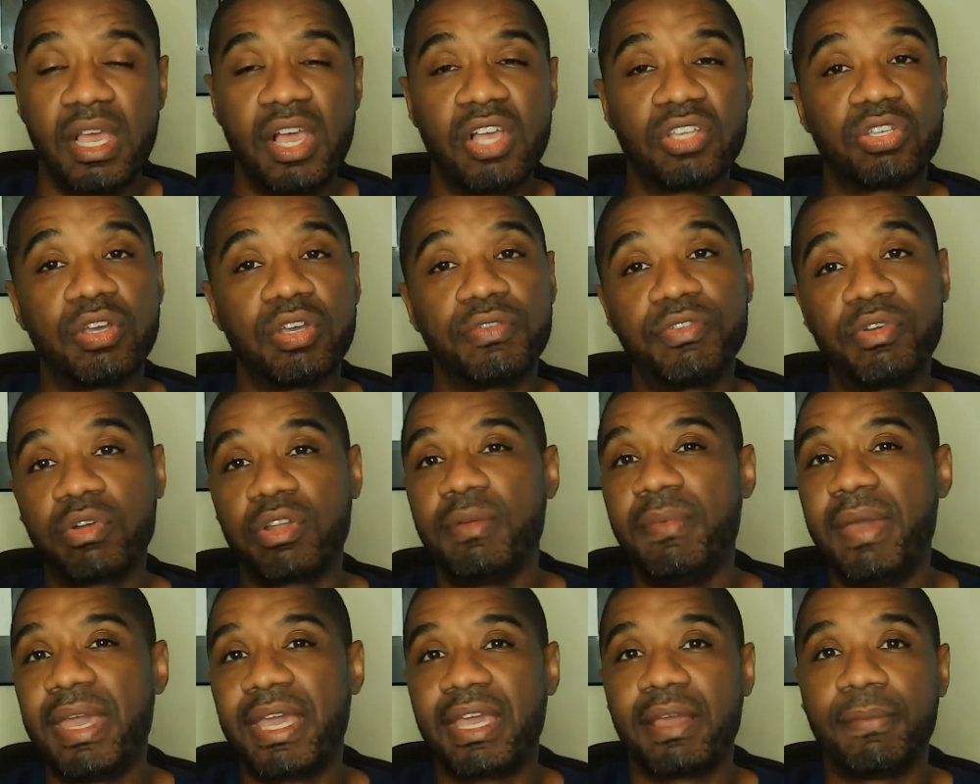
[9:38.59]
So if you're only
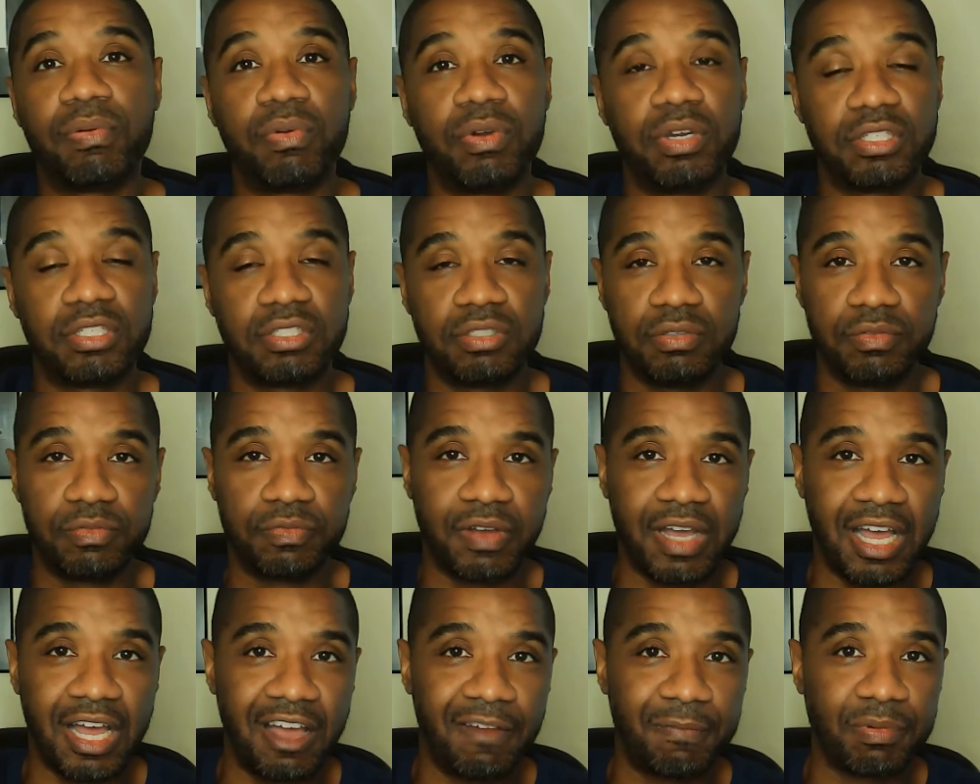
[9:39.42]
making
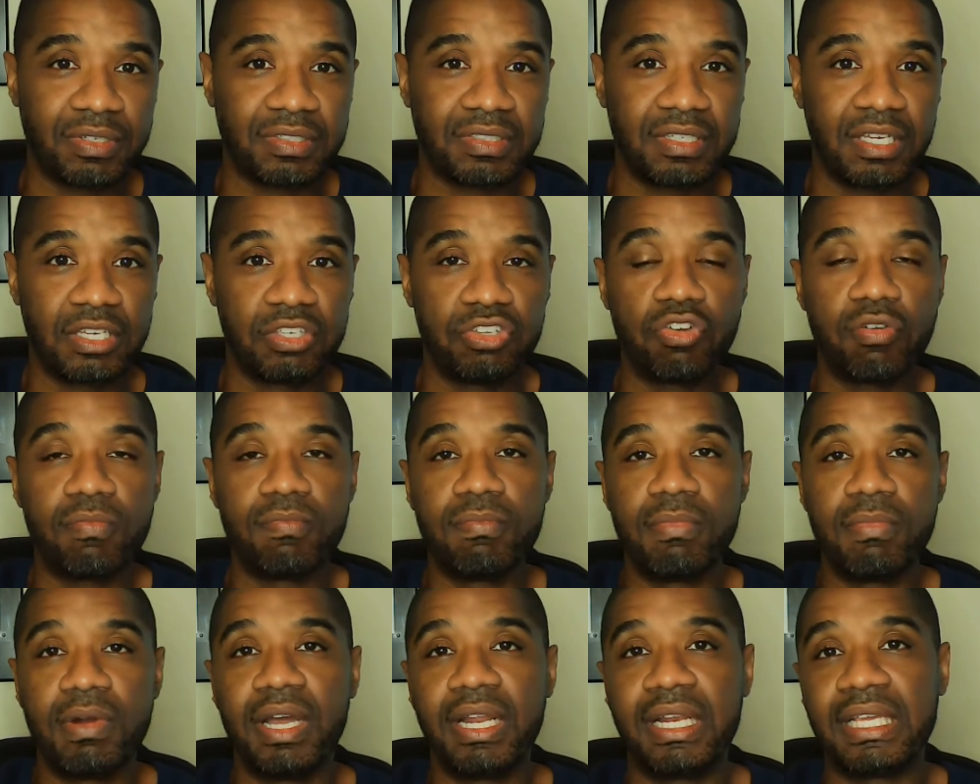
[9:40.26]

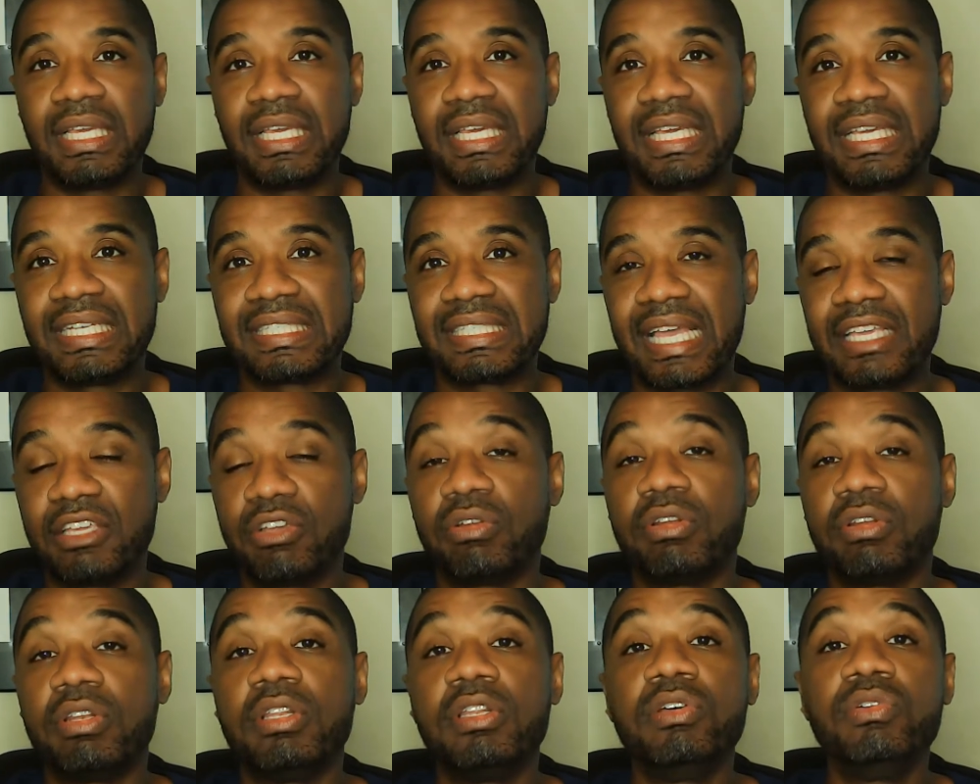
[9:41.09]
0.25%, you're
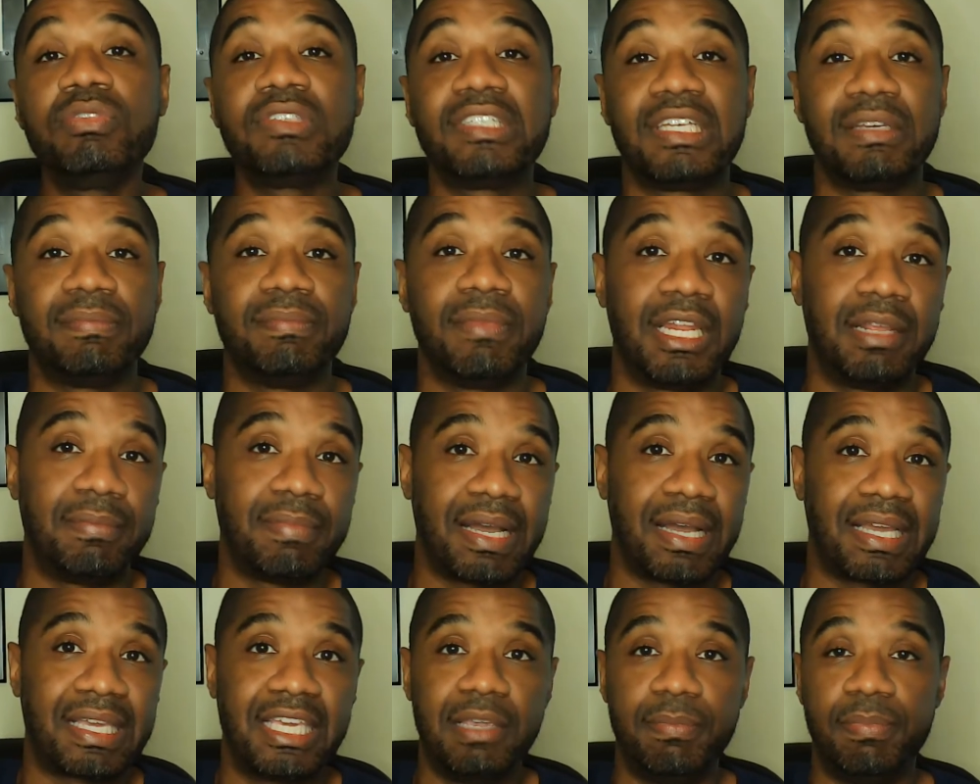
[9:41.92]
losing money
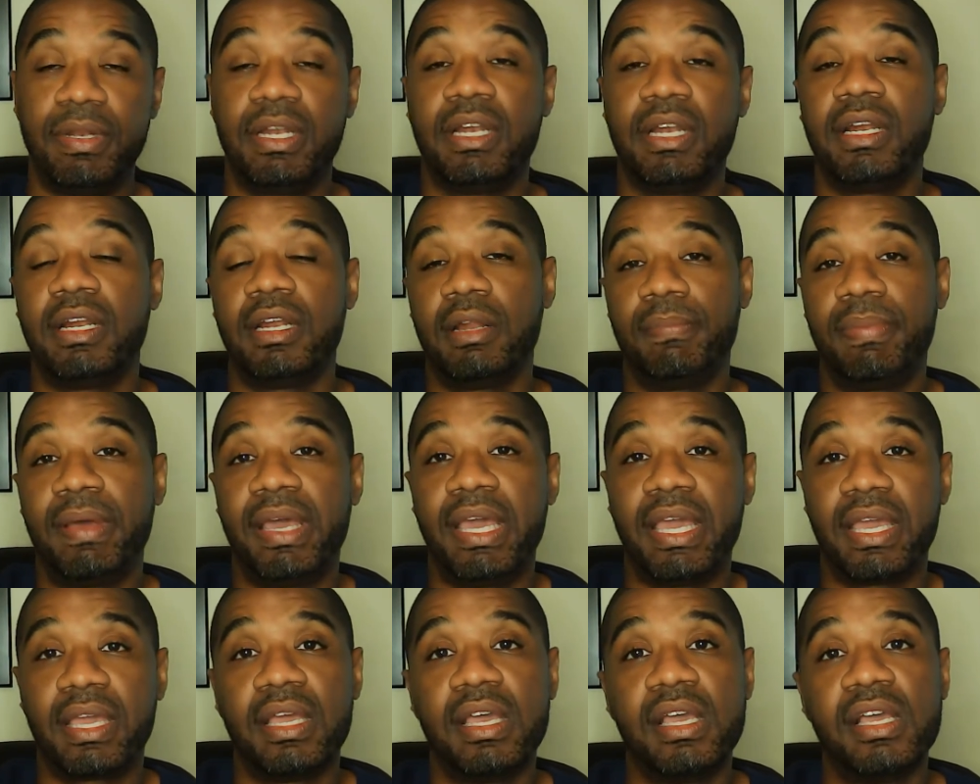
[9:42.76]
by keeping it in the
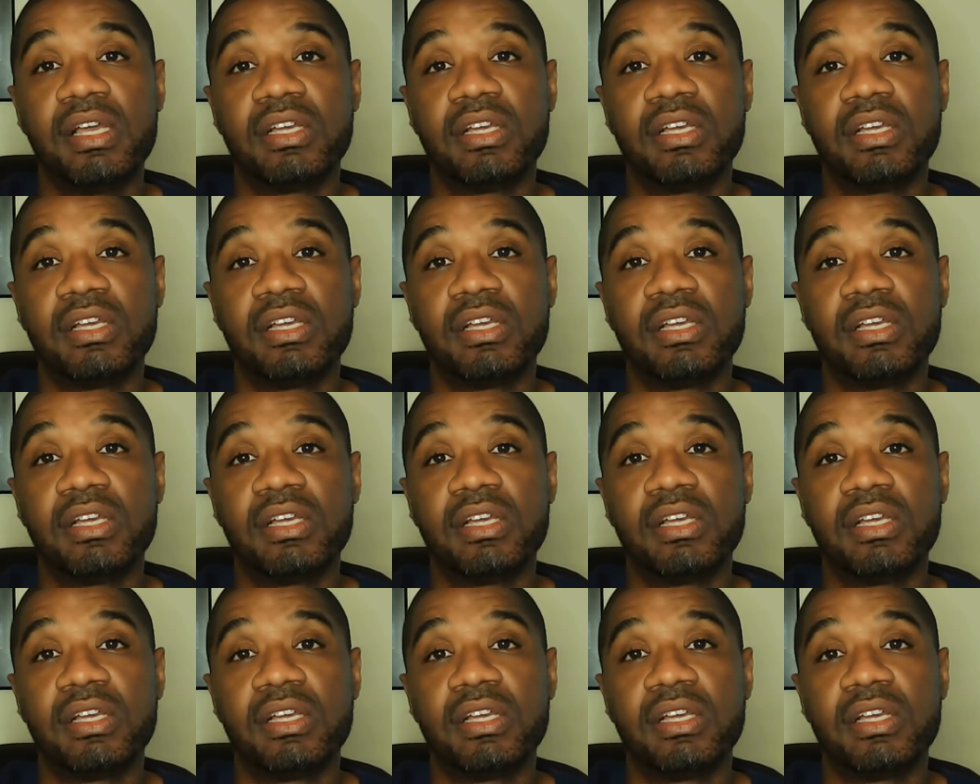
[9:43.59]
bank.